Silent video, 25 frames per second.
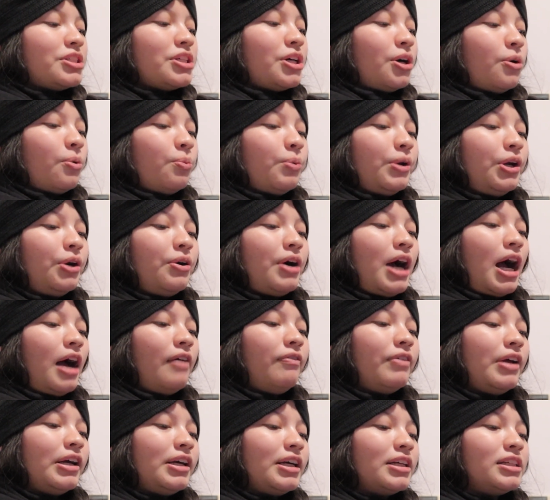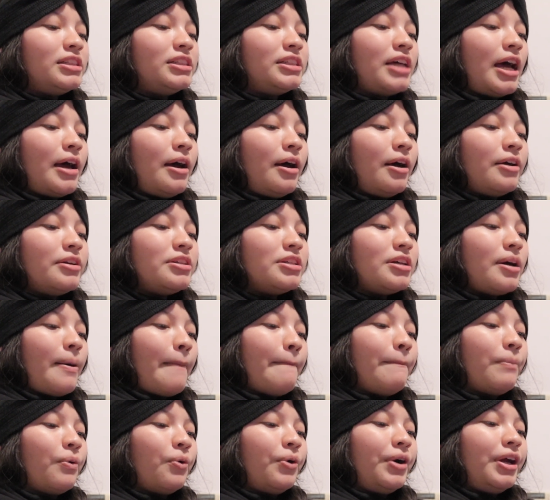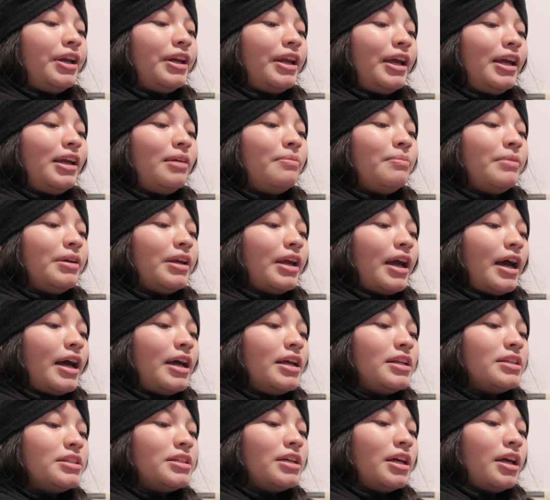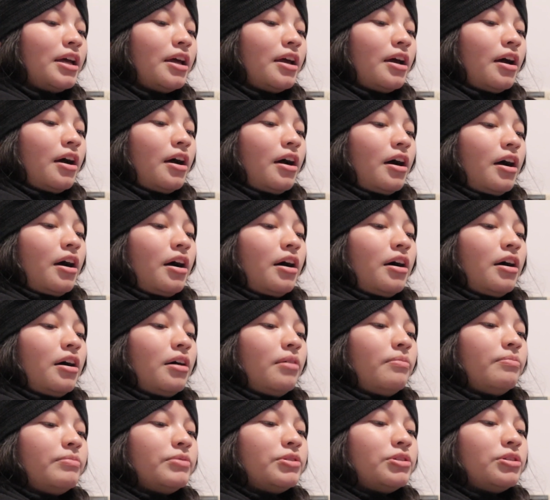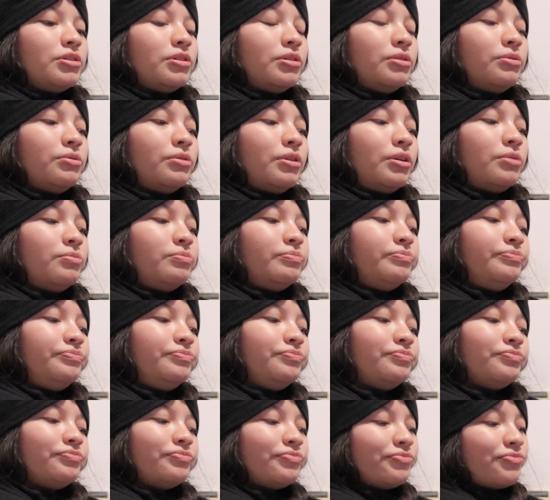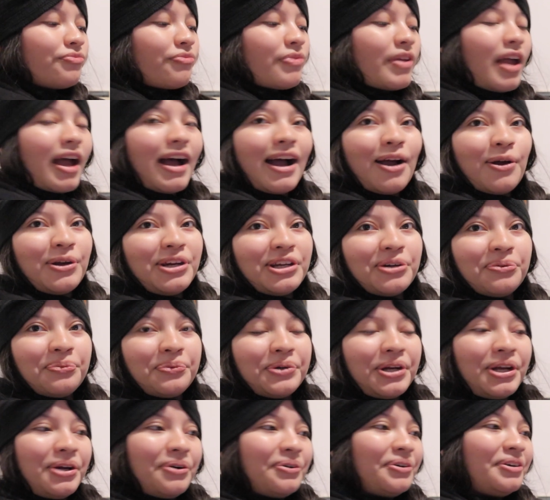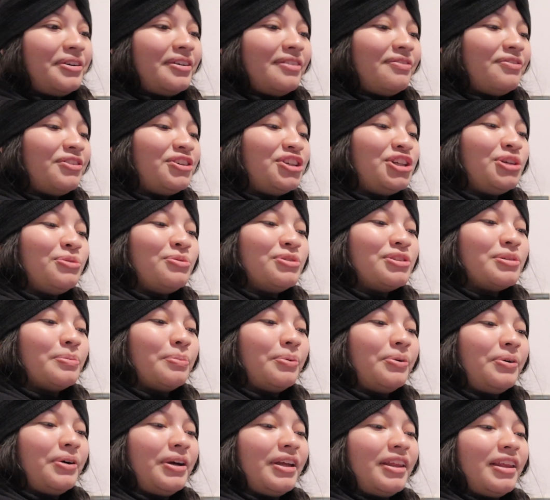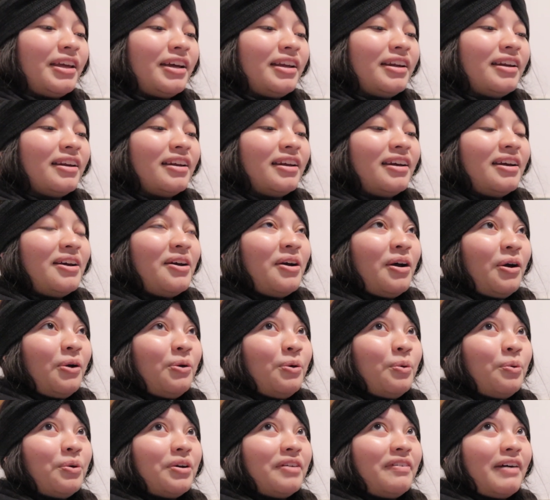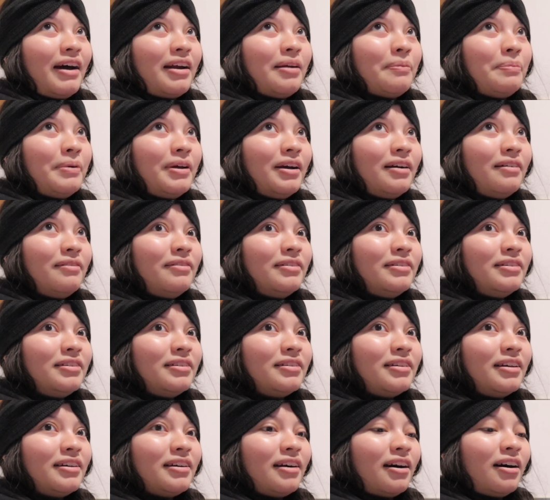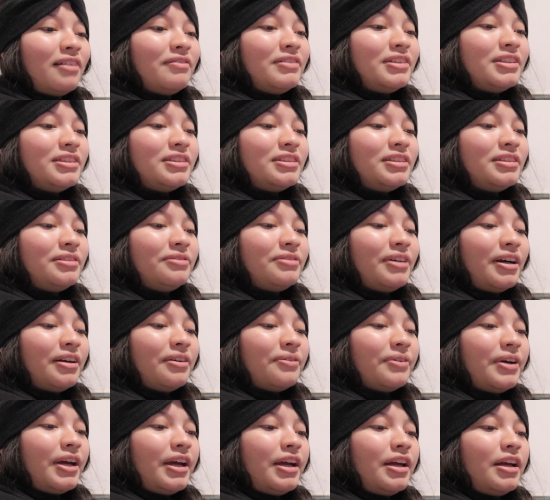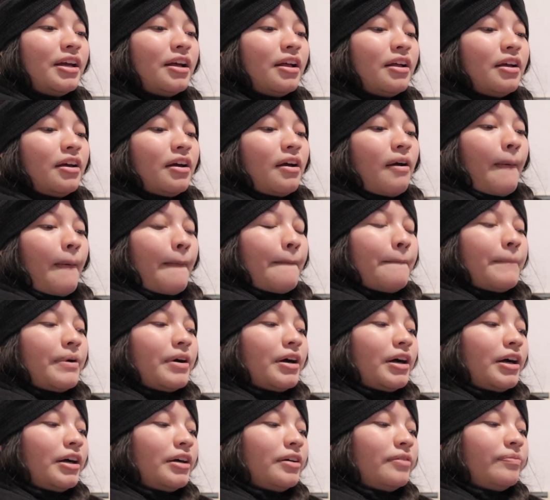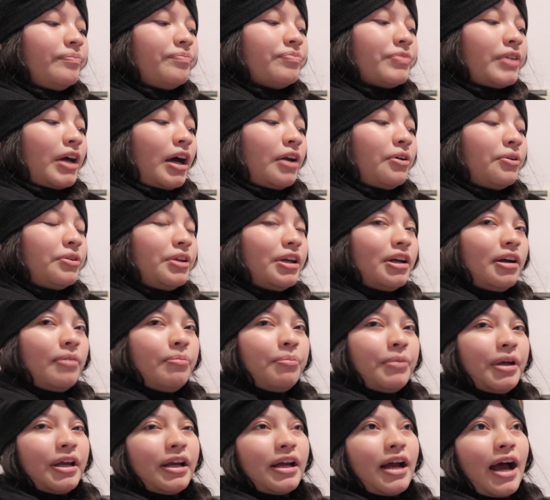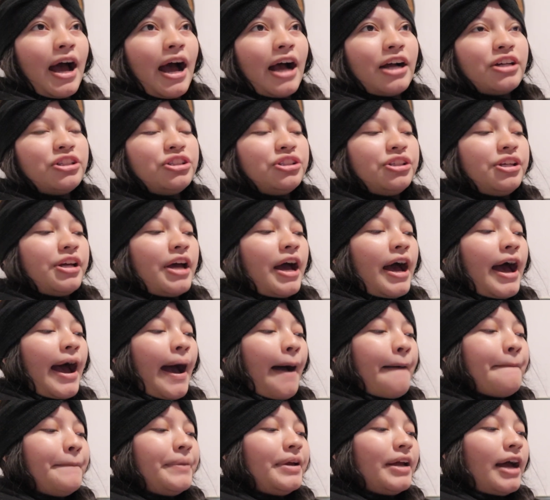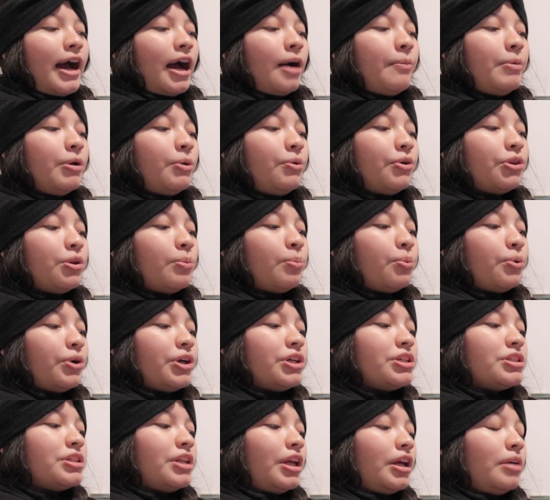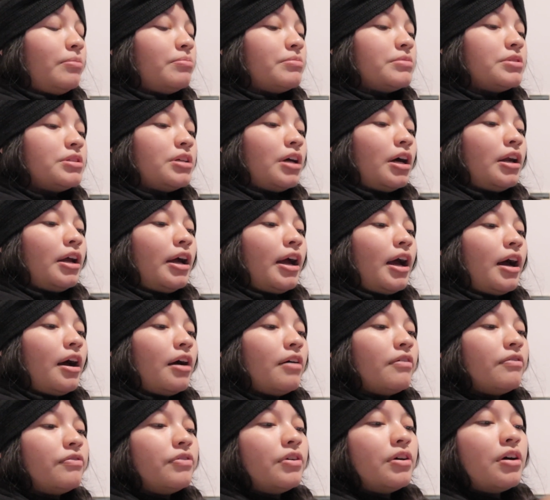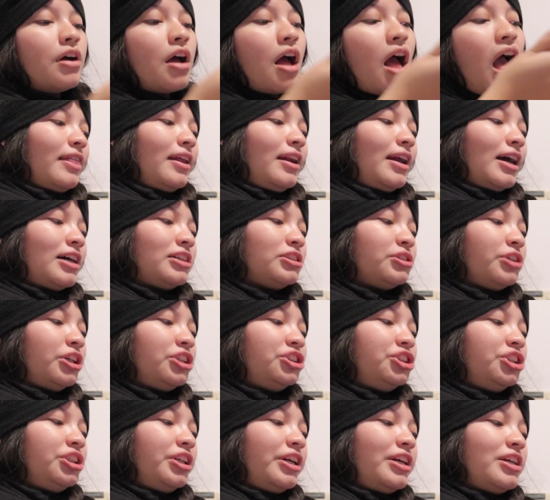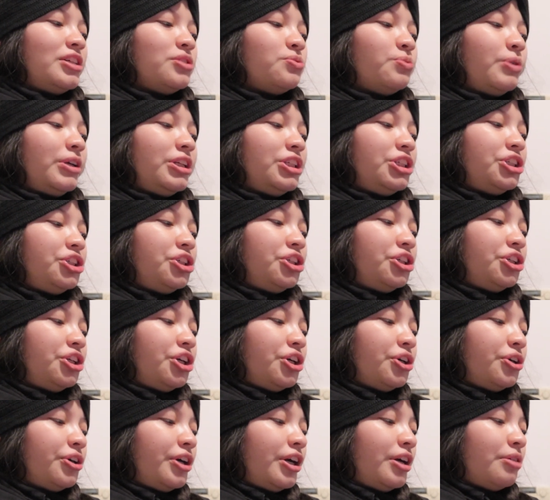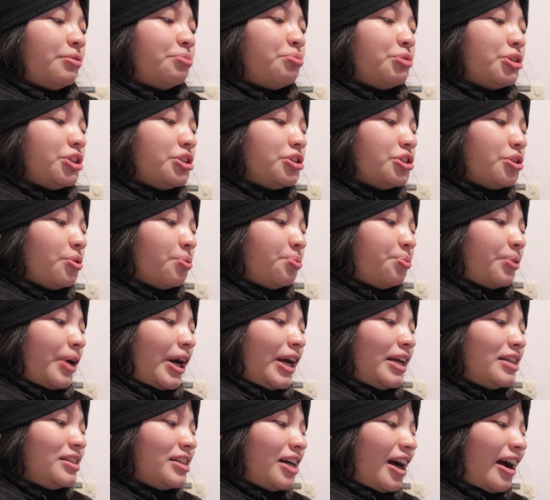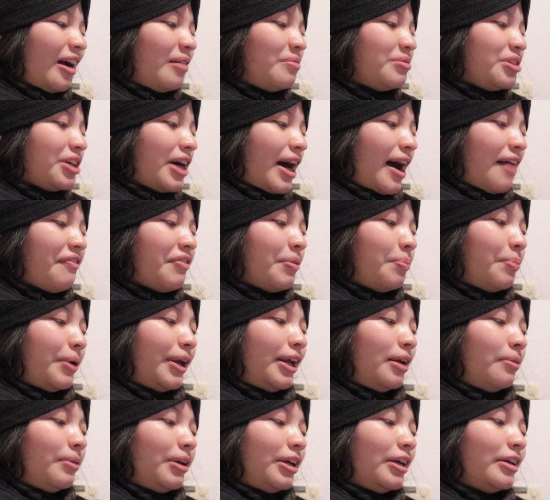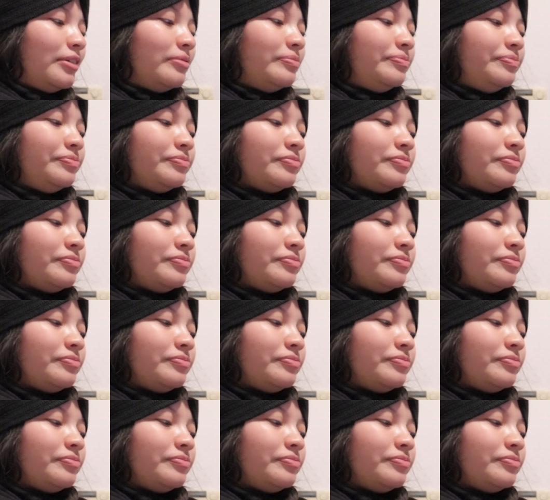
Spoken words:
So we don't have like a set boy name yet. So I don't know. If she was a boy, then we would have had to pick one, like obviously right away. But I don't think I'm like actually happy with the boys' names that I have. The next question is, when did you know it was the right time to have a baby?